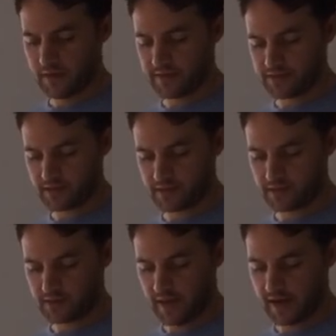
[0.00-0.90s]
is
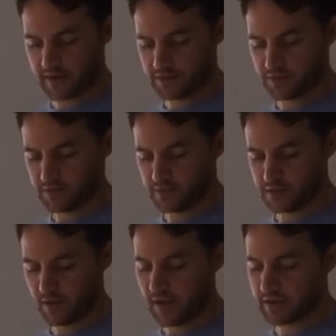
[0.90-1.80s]
just adding 2.
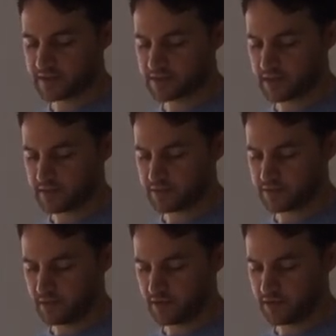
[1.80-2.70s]
So x equals
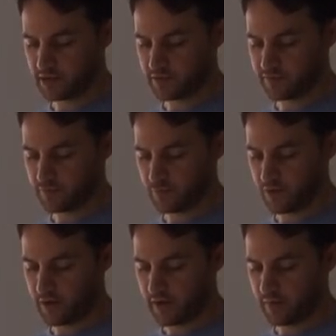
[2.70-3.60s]
log of
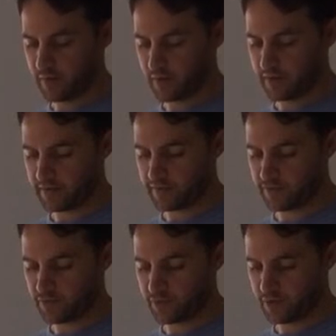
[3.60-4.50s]
y minus
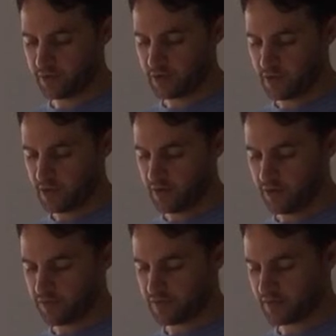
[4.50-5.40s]
4
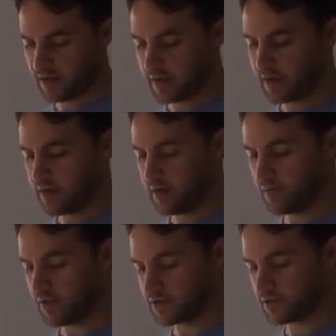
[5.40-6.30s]
on 3
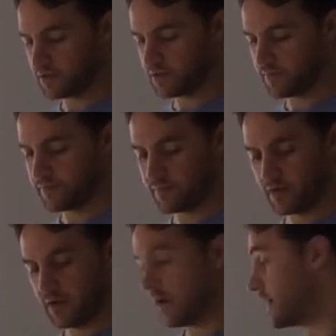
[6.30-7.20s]
plus 2.
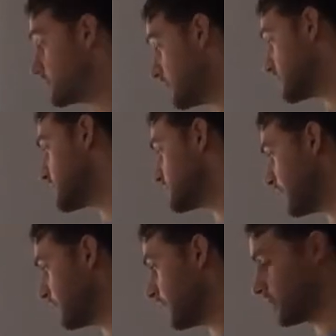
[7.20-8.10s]
So this is
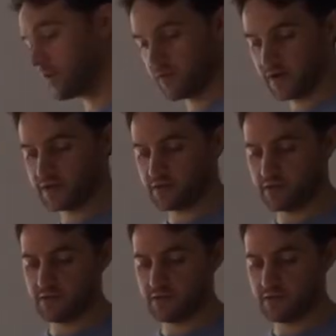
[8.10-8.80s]
my final equation.